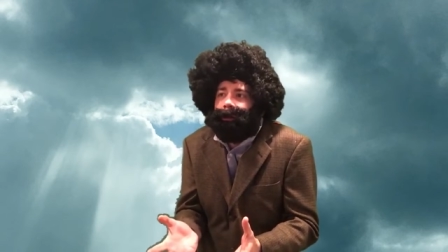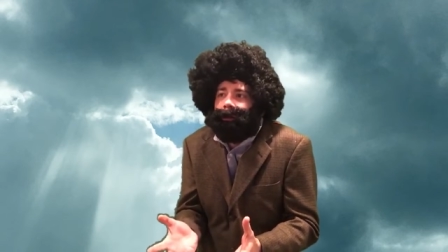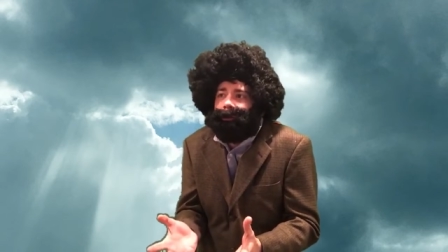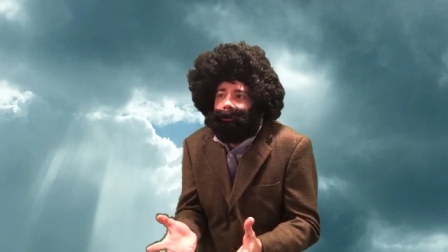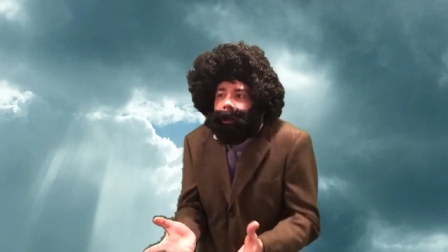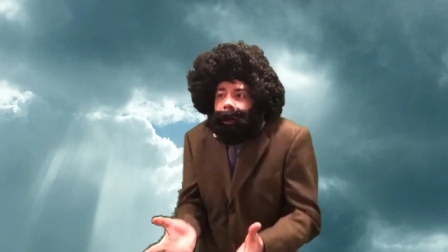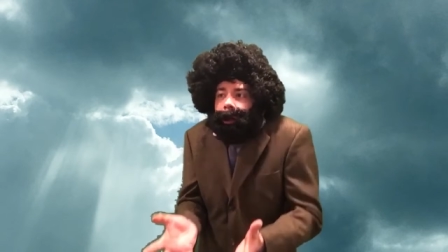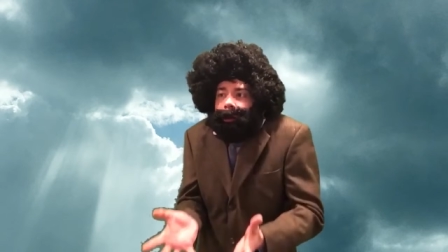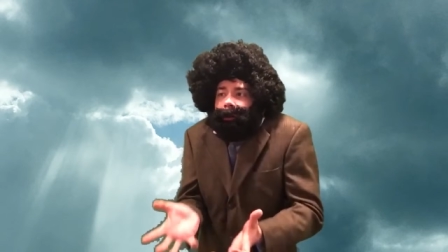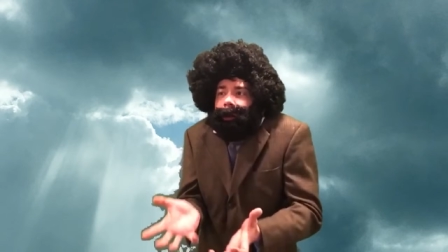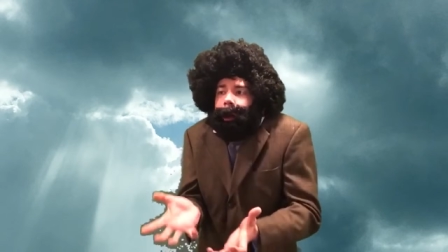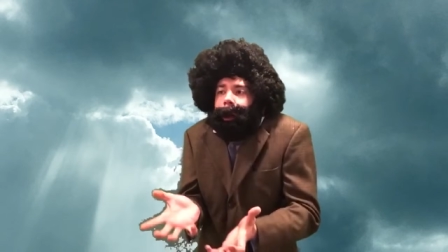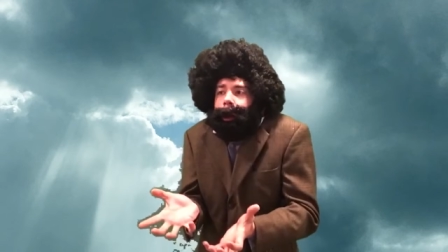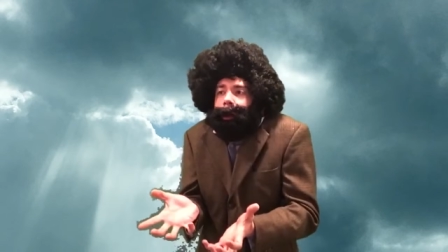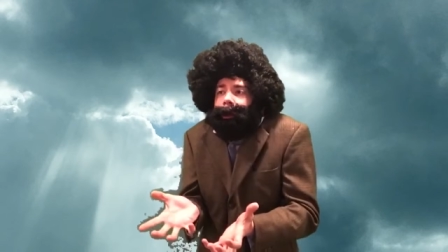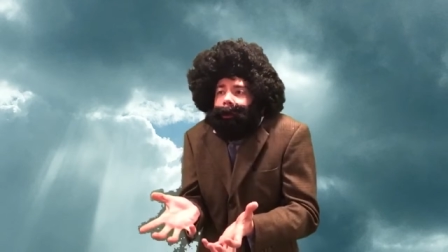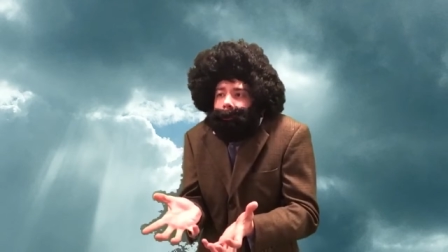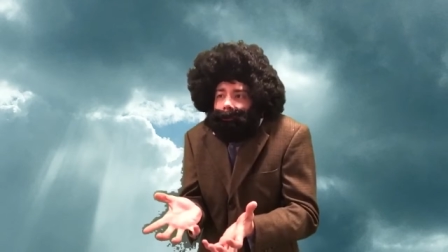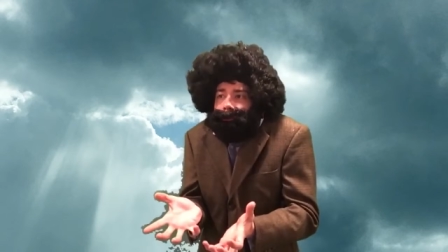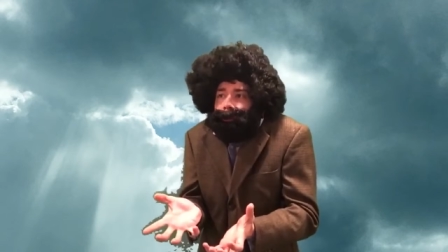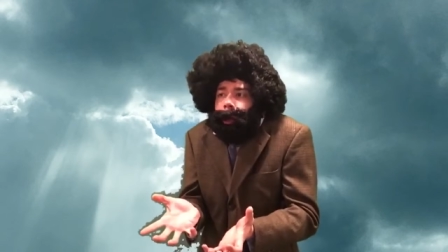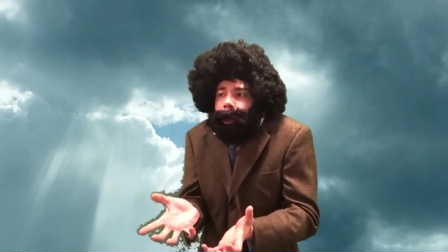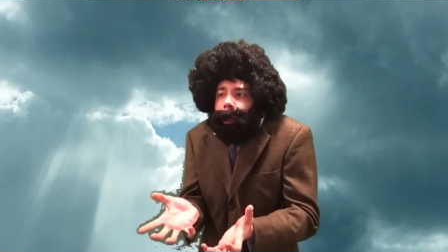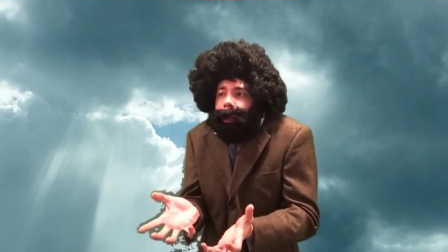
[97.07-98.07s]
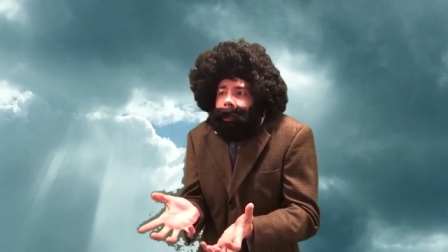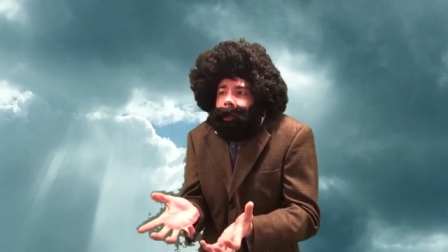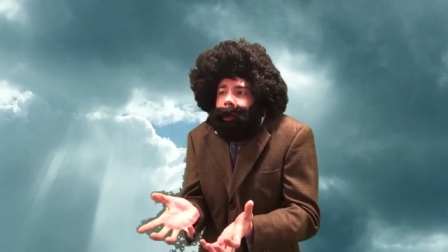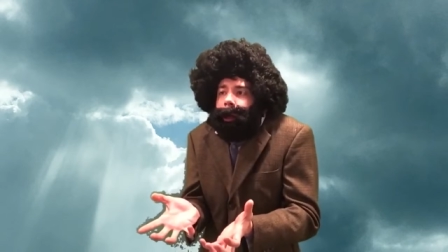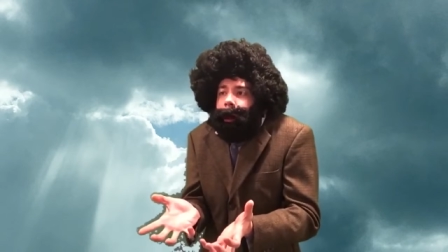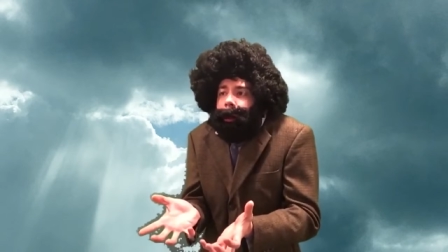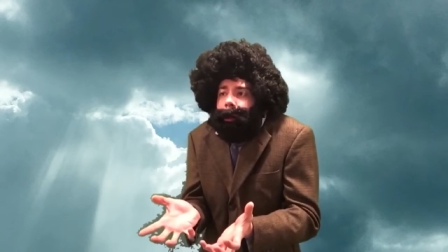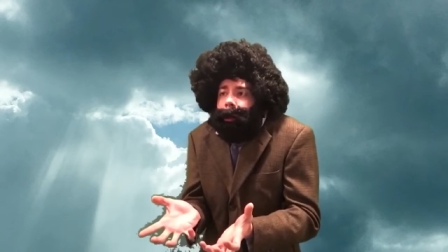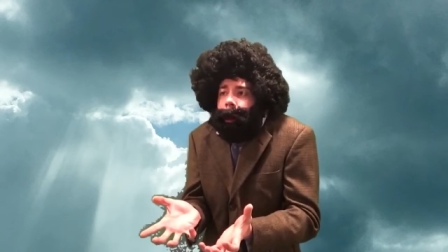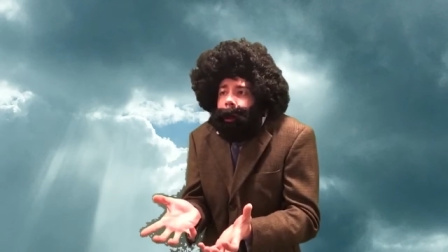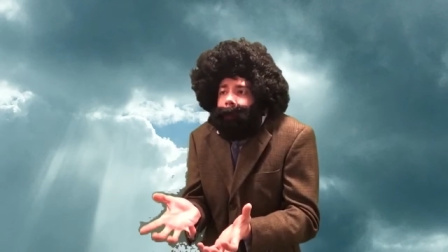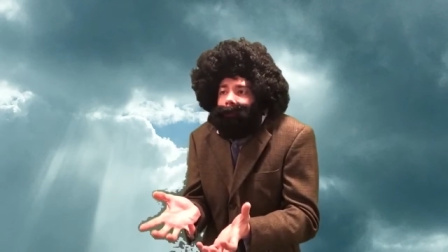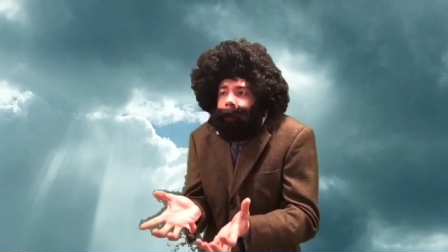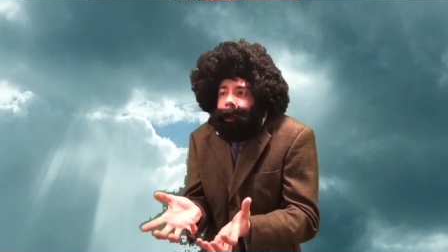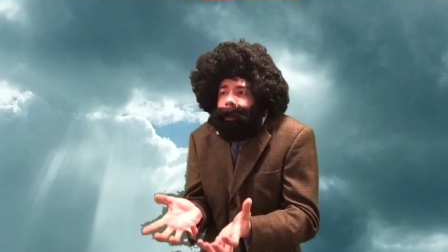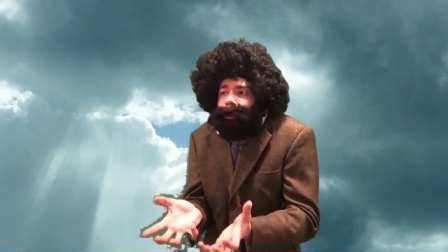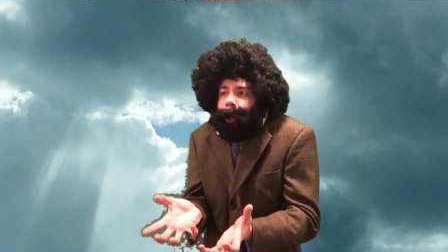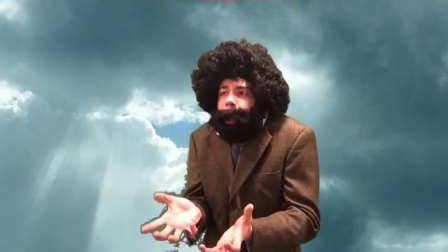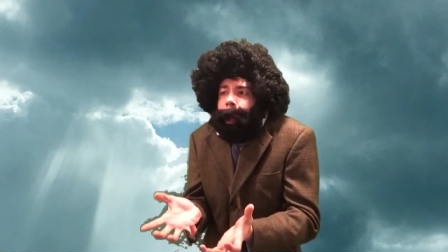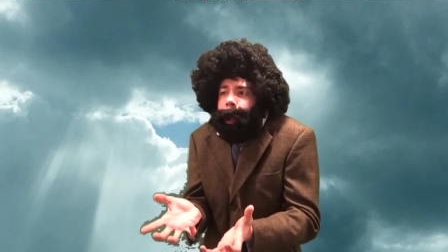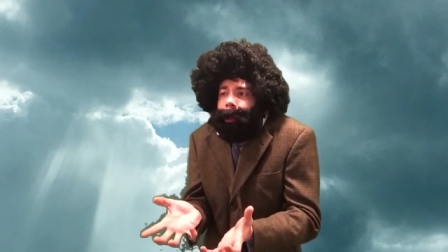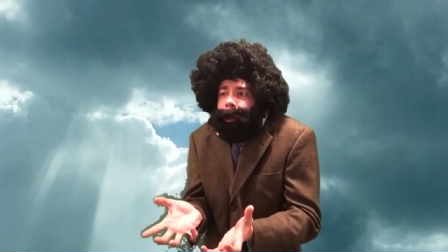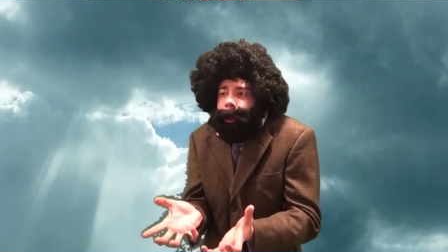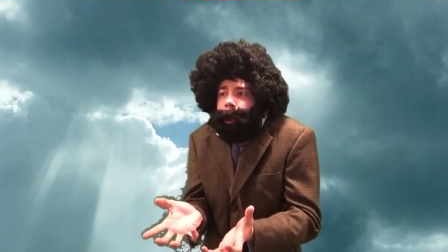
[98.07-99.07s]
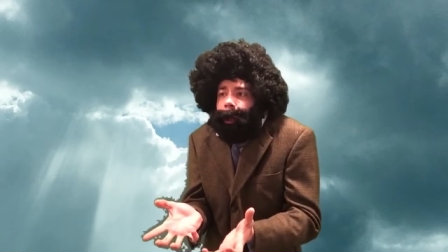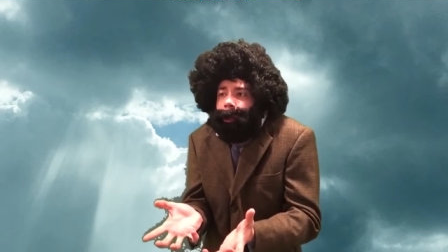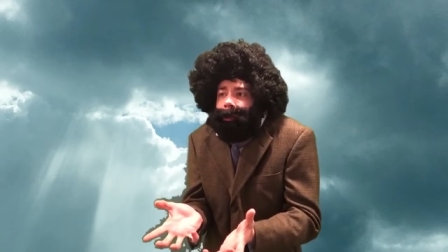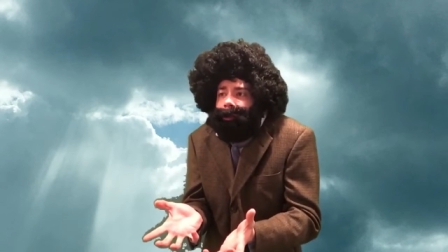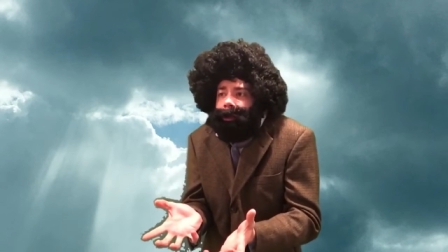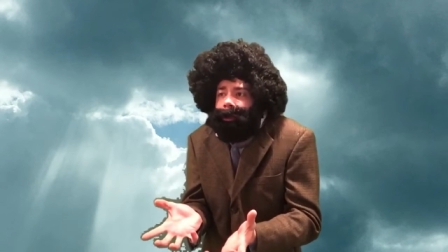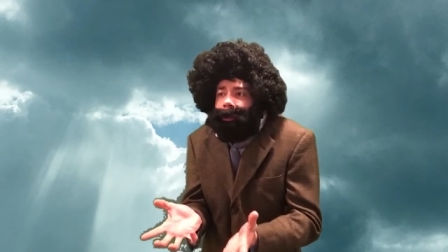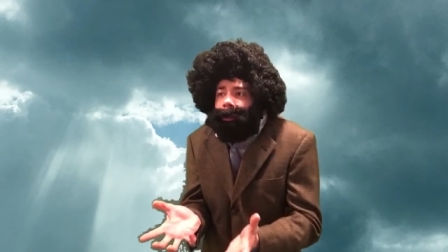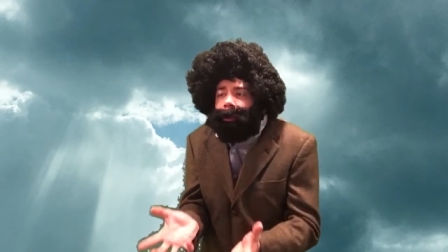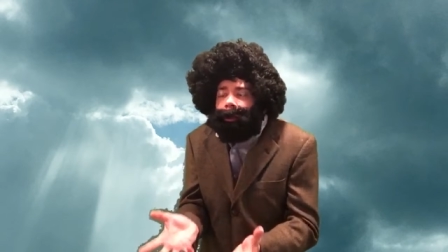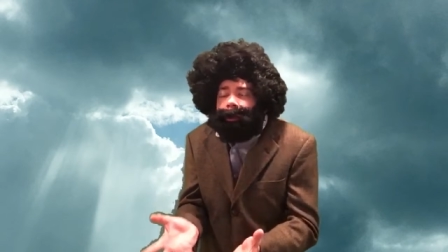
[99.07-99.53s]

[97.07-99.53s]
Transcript: Where's all the money going, McDouglas?